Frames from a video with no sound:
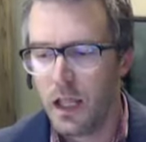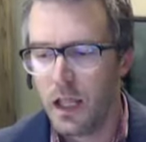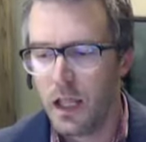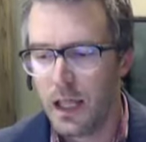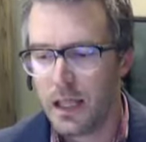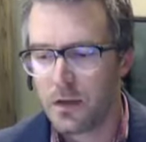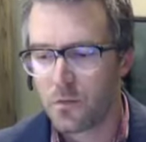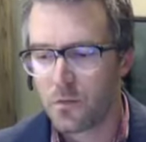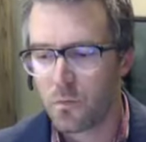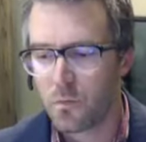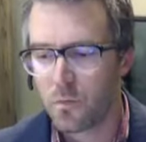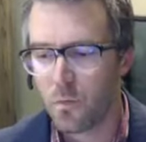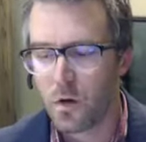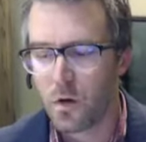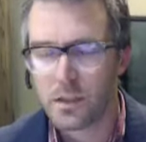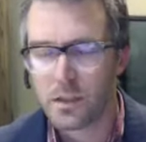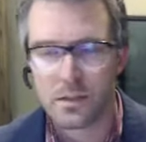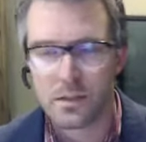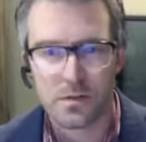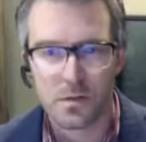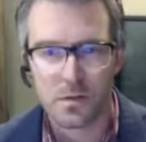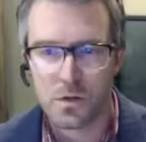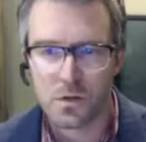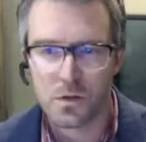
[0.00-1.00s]
And what
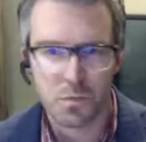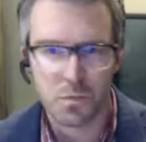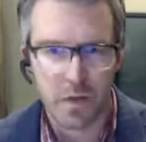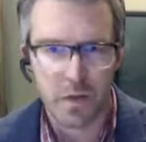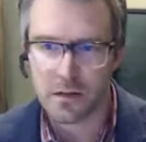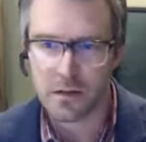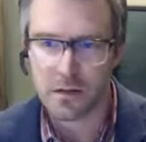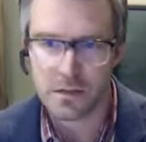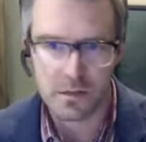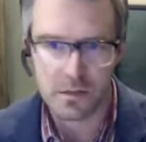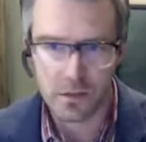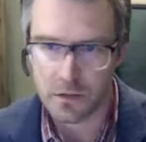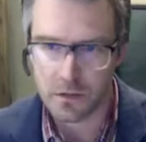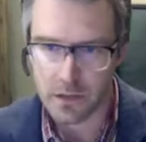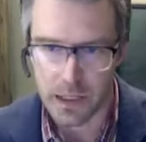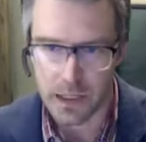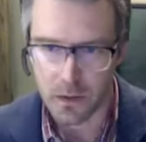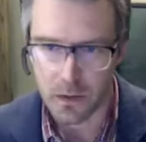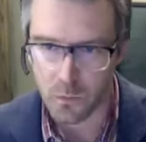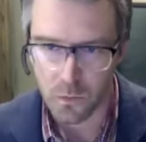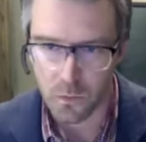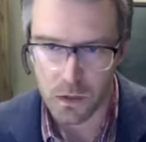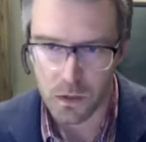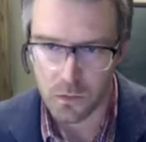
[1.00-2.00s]
do those ballots look
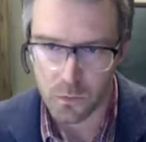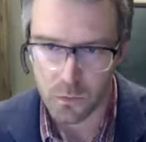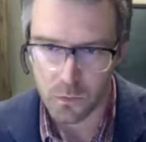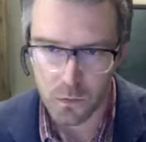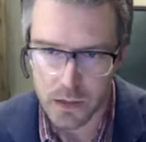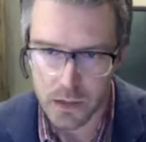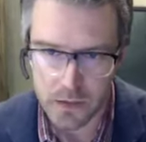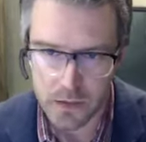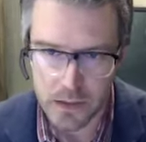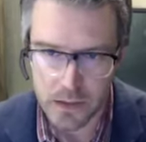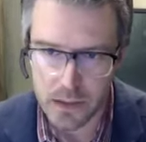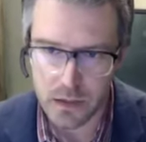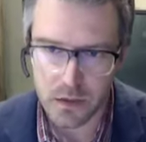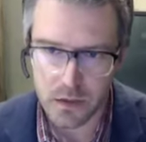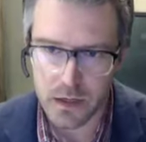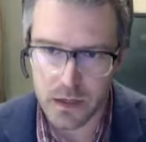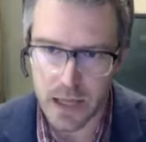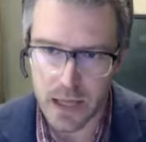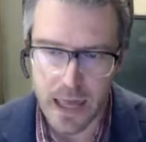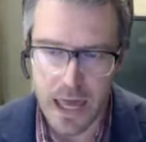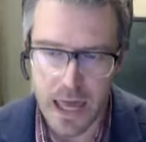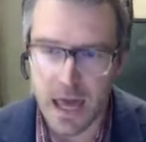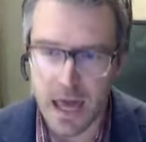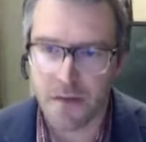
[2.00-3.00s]
like? What are they going
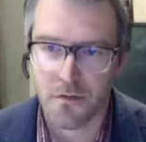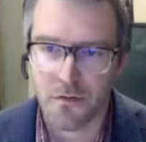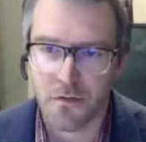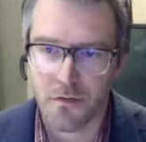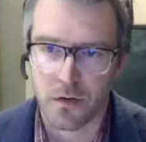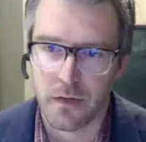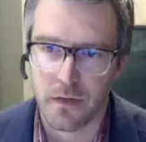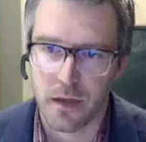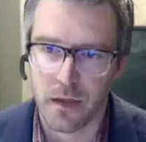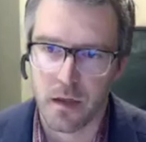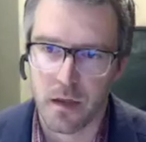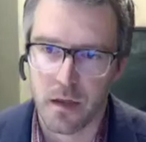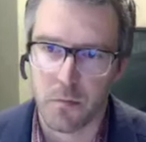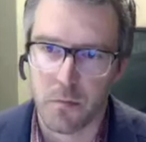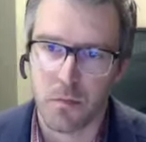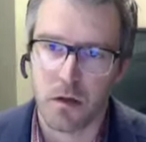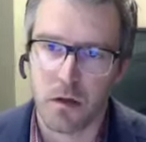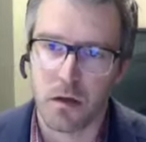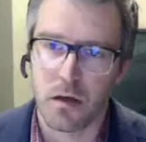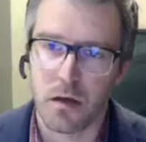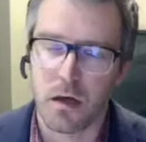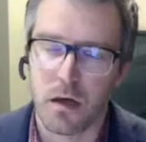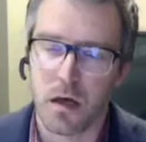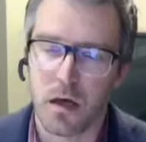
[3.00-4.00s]
to have on them
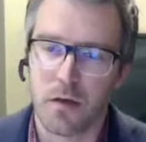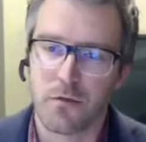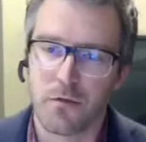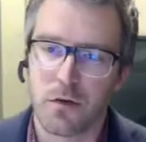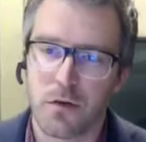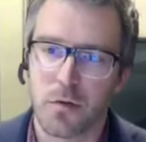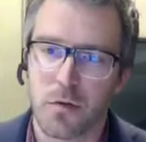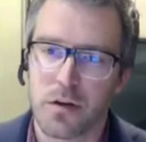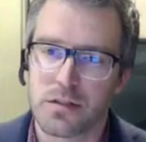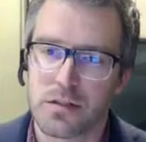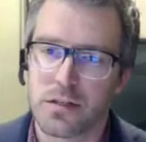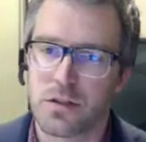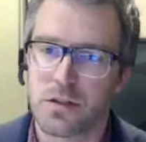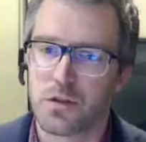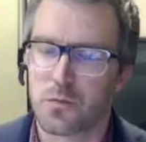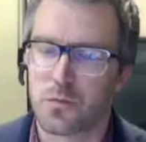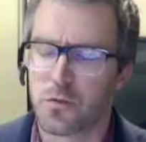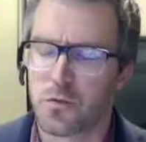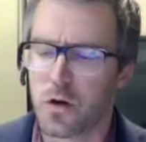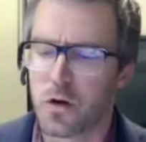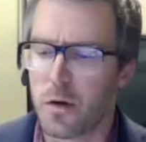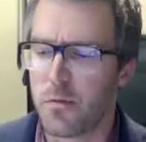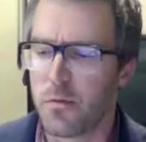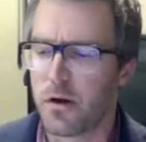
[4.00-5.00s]
for a presidential
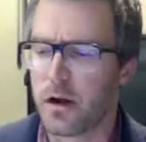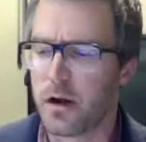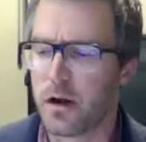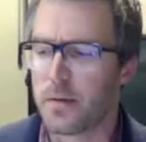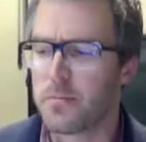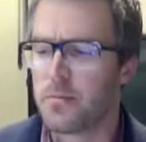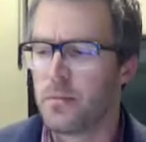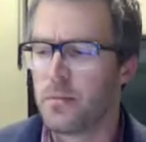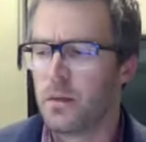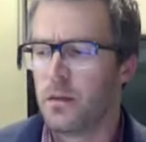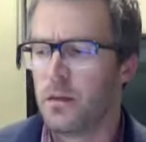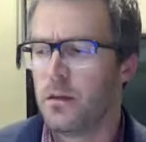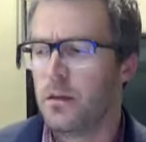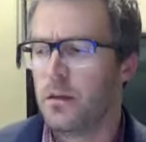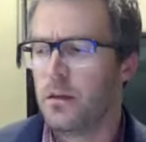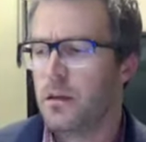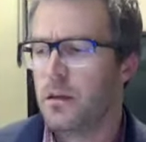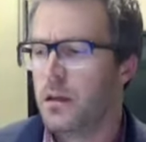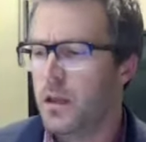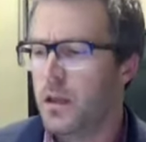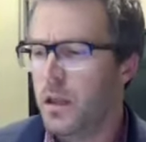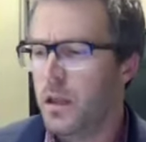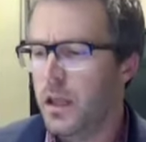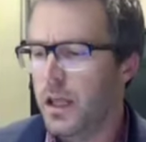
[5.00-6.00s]
primary?
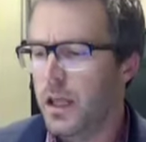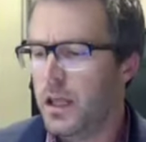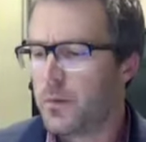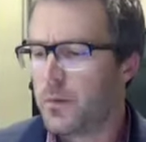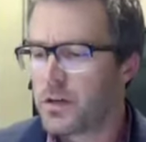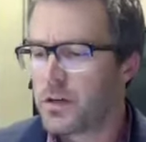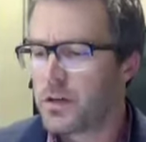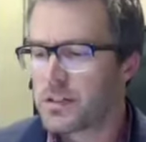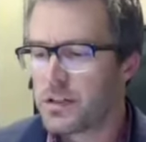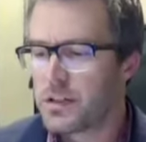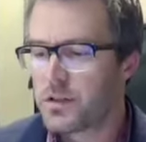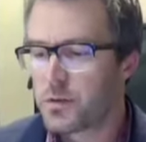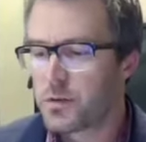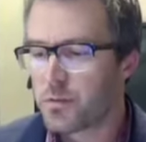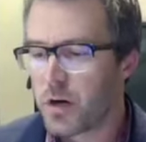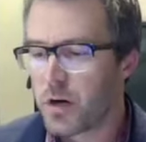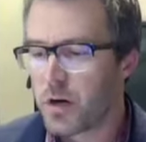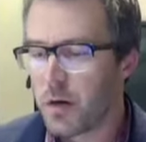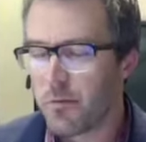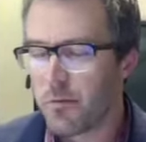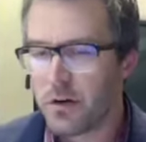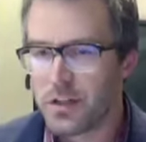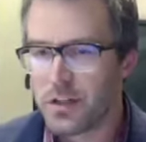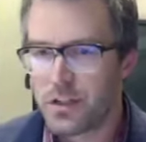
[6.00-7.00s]
And a presidential
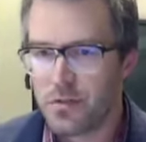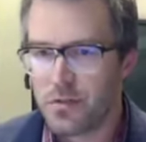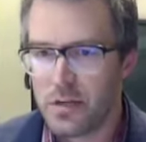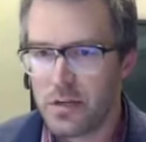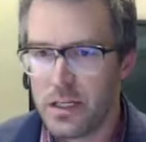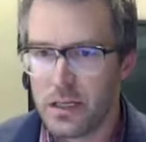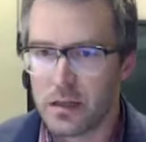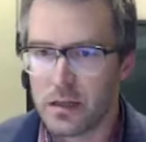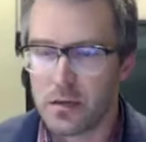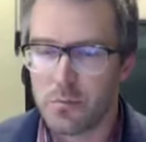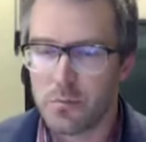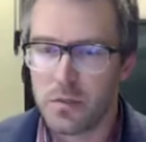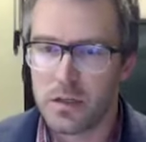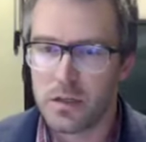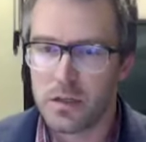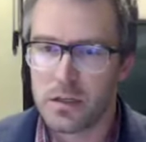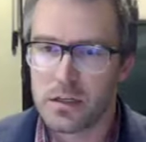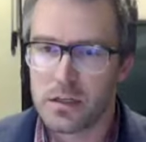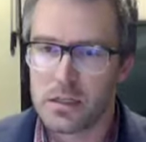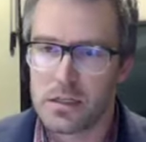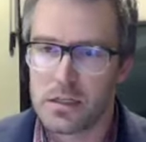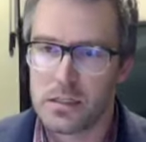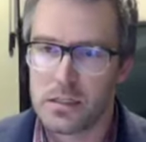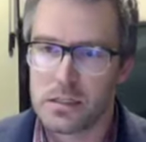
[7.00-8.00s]
primary is unique
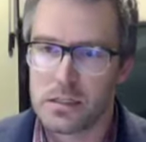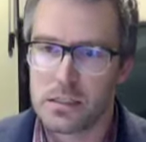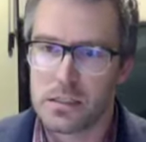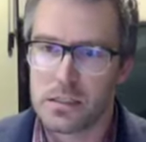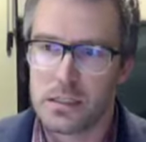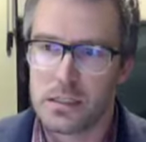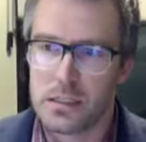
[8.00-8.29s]
because